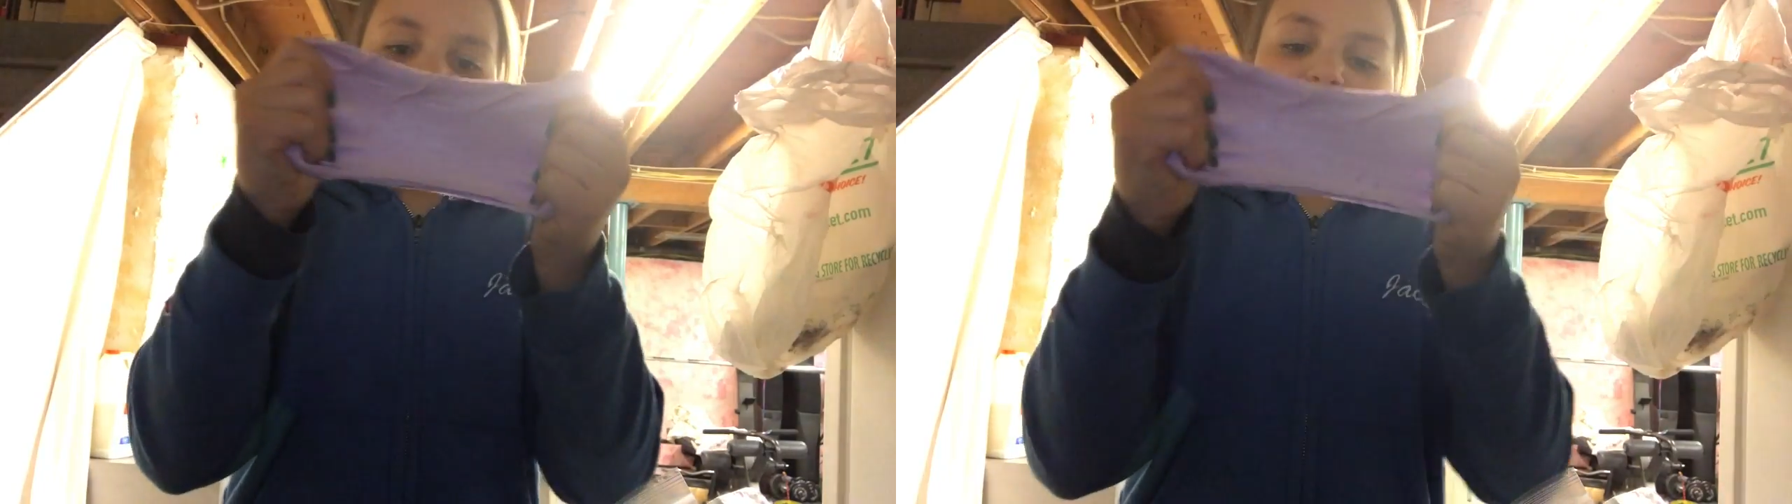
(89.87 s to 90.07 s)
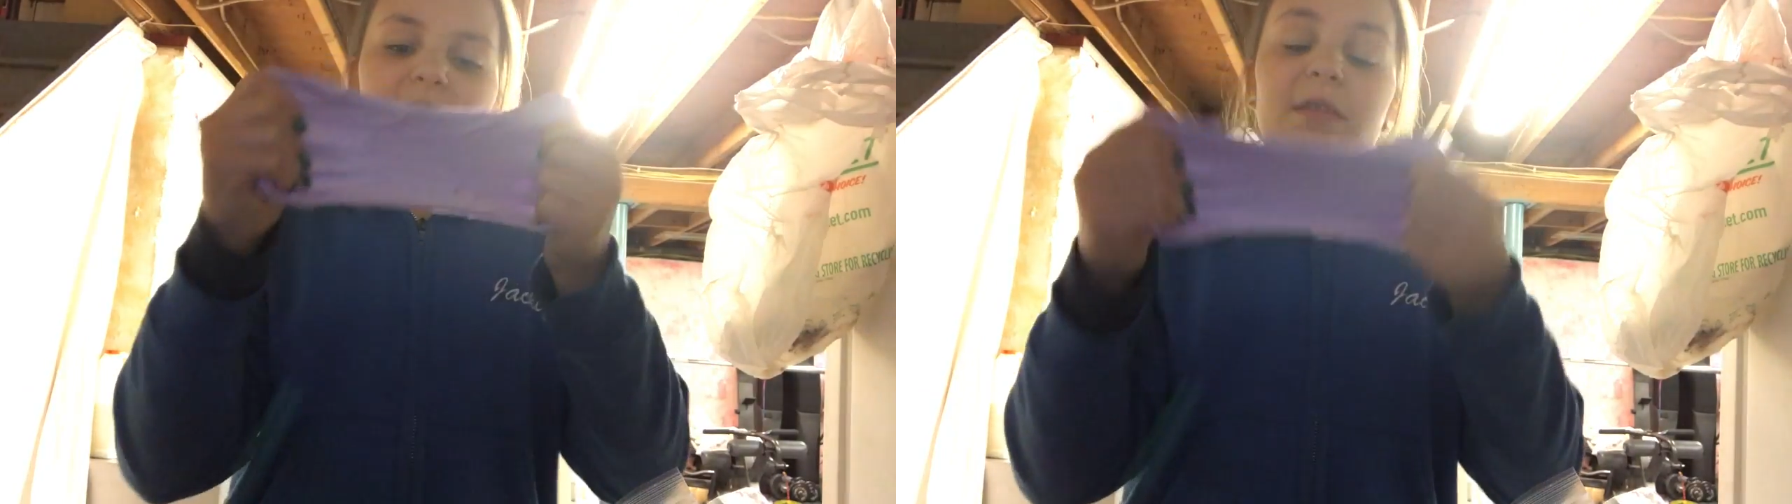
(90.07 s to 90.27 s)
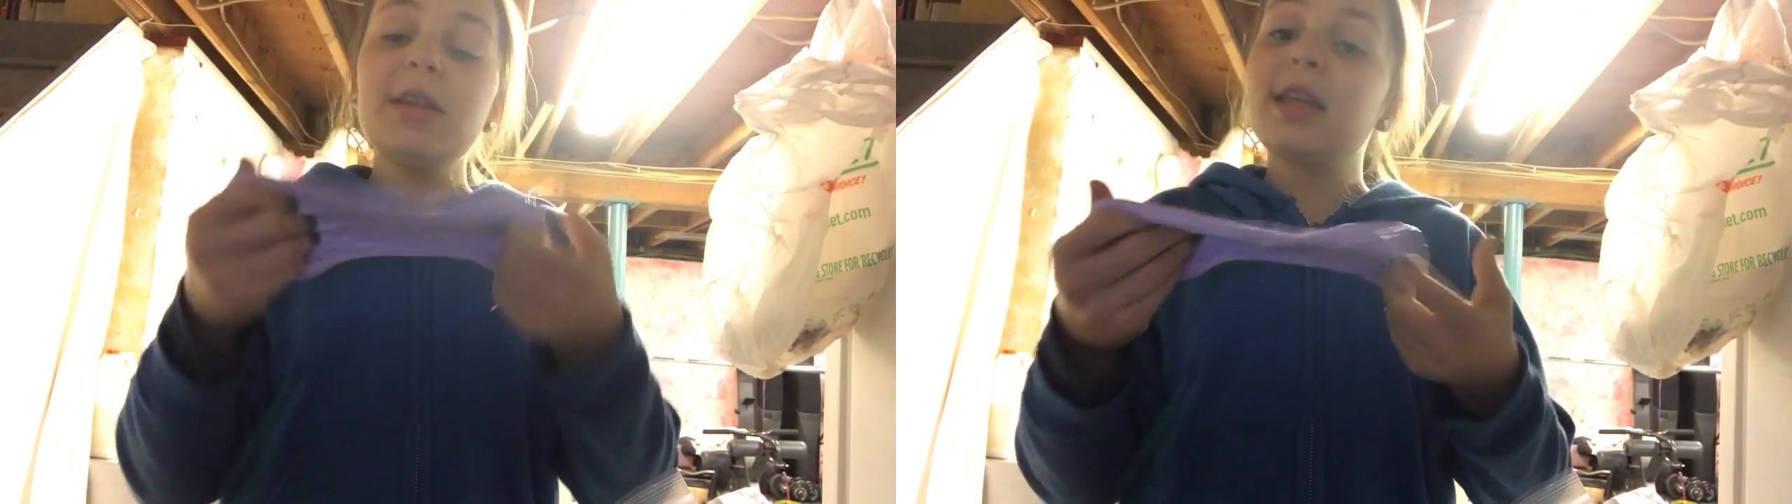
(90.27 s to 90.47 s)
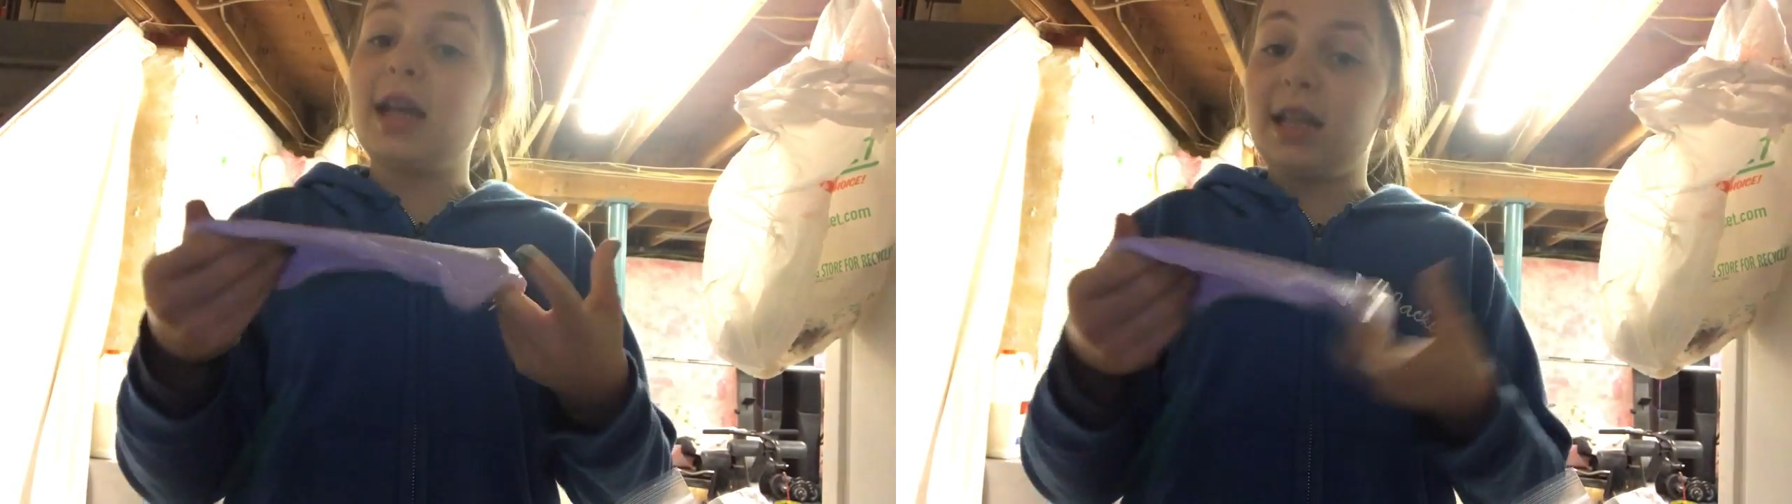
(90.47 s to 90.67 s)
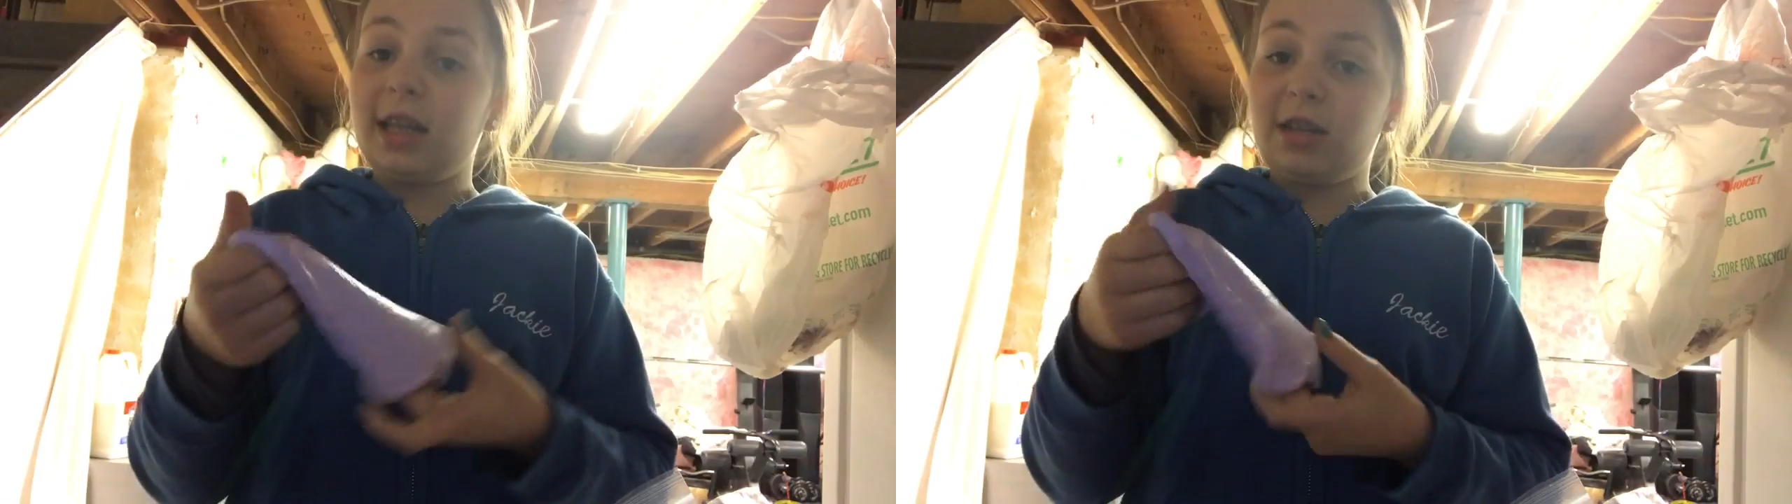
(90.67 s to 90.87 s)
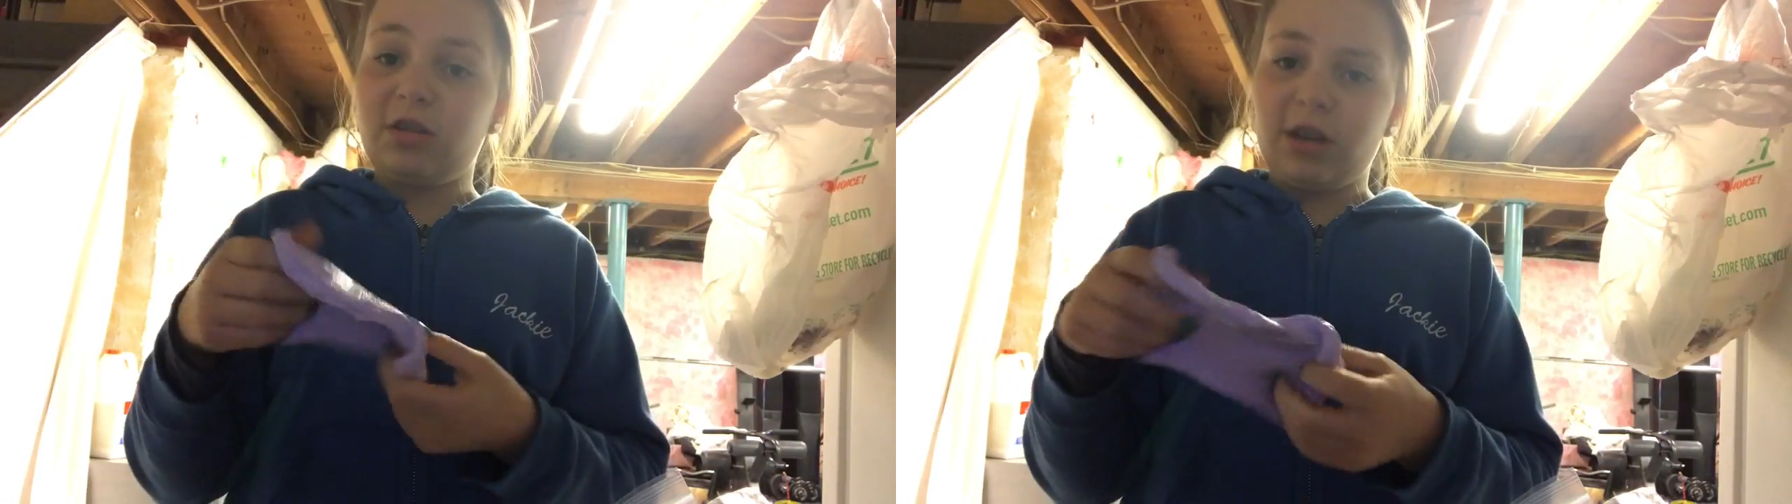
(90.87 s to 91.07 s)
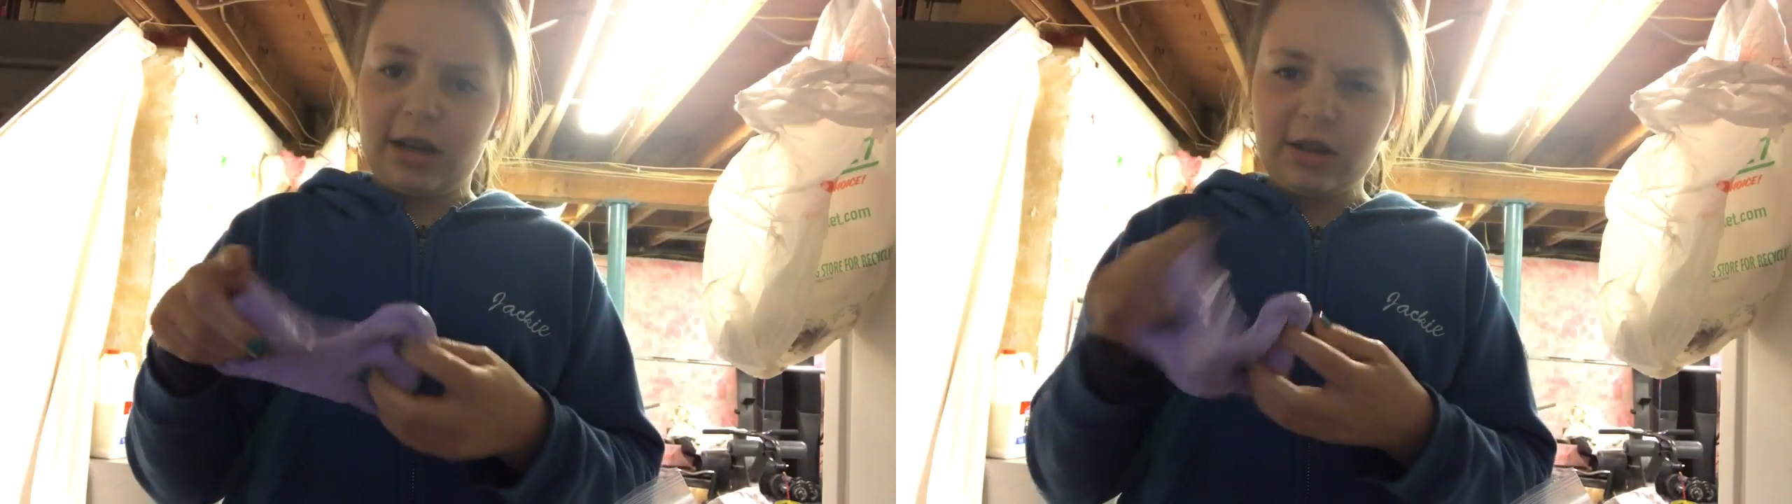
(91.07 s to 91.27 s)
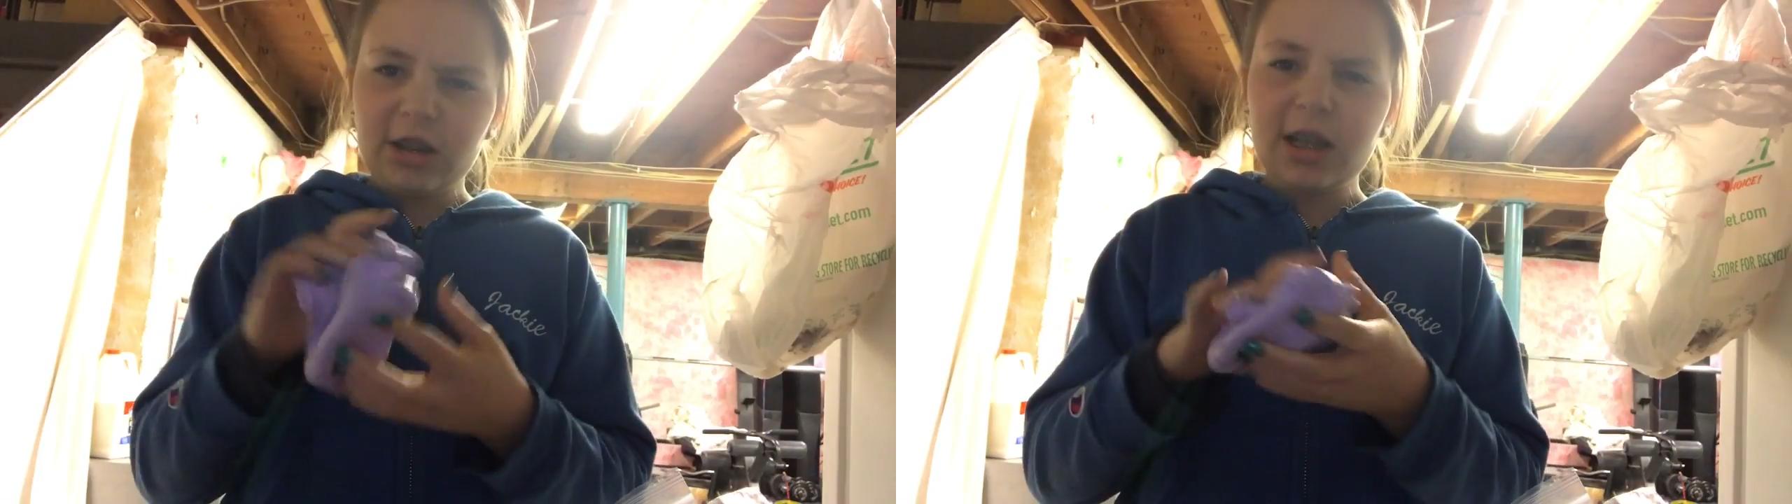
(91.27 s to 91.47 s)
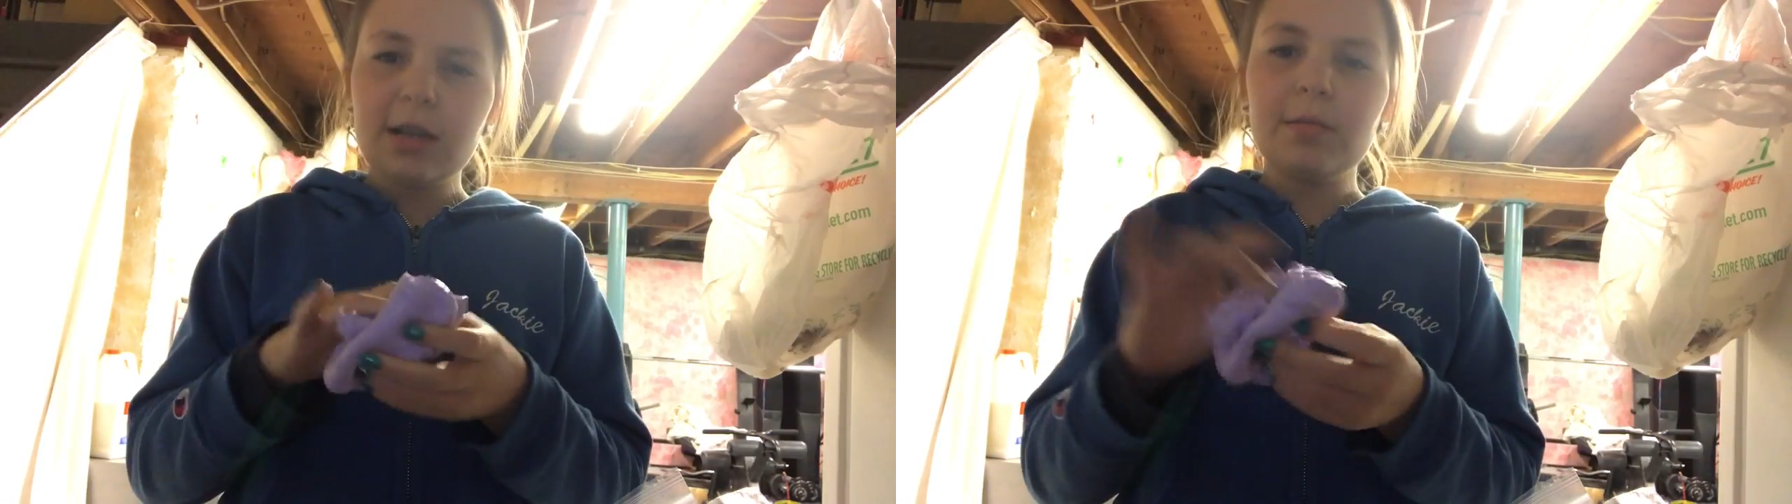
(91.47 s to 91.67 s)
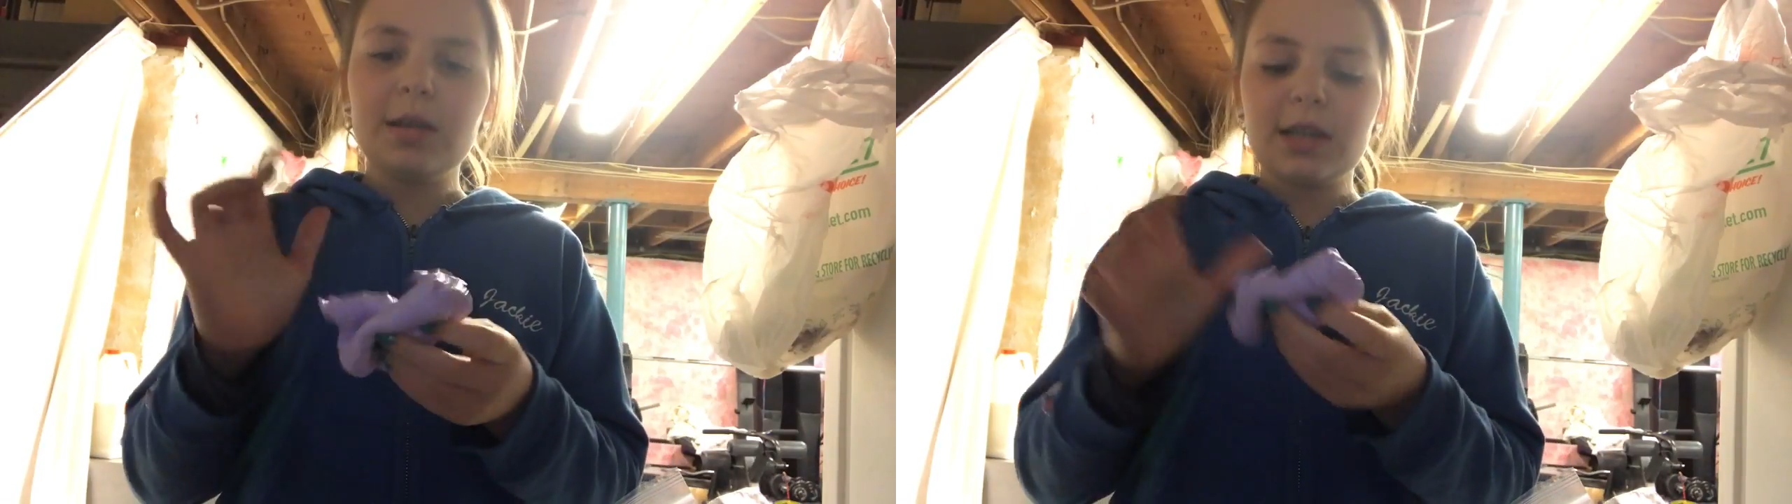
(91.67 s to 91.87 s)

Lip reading: It's not really that like stretchy.